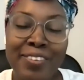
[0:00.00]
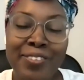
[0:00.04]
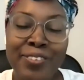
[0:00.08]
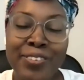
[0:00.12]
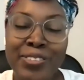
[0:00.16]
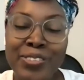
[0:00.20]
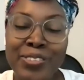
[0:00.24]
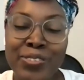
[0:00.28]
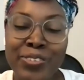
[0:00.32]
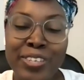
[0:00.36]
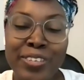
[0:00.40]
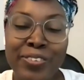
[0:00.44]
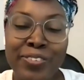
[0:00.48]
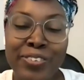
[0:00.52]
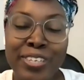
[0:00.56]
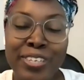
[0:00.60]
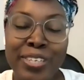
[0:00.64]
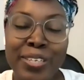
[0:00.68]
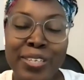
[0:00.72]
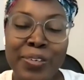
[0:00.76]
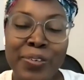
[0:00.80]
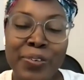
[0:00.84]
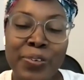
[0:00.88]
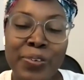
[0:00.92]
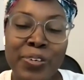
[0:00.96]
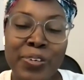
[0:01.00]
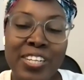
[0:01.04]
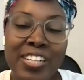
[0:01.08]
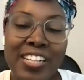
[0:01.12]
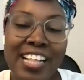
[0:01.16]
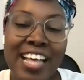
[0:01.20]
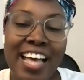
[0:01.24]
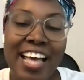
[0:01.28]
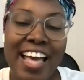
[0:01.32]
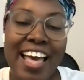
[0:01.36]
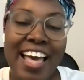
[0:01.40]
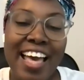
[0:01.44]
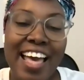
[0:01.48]
It was re- really cool.
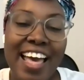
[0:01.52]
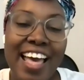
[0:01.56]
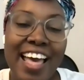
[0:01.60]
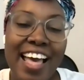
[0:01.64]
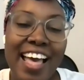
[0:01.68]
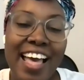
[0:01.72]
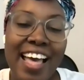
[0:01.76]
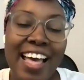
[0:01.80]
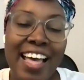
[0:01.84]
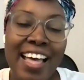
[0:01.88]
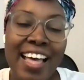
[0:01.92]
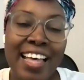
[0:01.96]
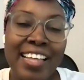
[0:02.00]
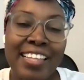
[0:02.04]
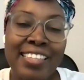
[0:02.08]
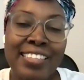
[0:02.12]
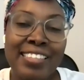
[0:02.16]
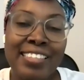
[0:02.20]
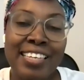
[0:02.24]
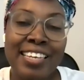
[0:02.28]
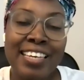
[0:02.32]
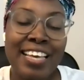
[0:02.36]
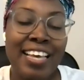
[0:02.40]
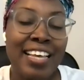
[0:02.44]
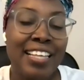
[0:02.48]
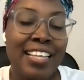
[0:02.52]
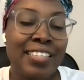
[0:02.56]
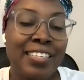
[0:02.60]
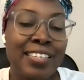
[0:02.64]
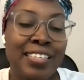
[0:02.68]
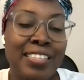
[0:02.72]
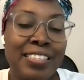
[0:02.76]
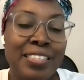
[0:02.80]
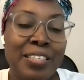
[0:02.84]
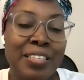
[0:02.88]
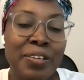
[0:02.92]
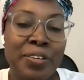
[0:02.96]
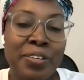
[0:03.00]
And again,
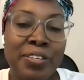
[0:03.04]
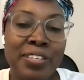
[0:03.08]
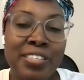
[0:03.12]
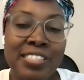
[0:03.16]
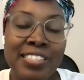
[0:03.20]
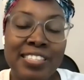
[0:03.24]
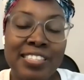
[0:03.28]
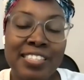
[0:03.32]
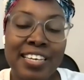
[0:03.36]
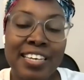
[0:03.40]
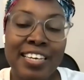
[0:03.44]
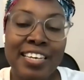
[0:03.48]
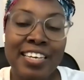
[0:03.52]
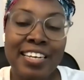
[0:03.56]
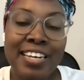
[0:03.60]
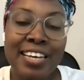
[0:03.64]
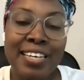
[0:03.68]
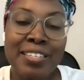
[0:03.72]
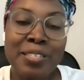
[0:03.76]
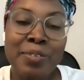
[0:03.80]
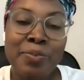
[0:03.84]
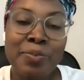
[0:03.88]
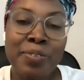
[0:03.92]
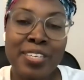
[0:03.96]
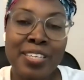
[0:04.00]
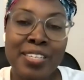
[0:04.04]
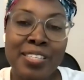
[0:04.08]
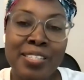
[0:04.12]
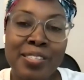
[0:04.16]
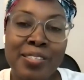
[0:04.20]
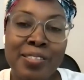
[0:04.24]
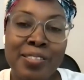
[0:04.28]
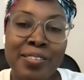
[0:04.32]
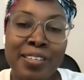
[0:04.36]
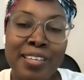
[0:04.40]
continue to stay connected with us.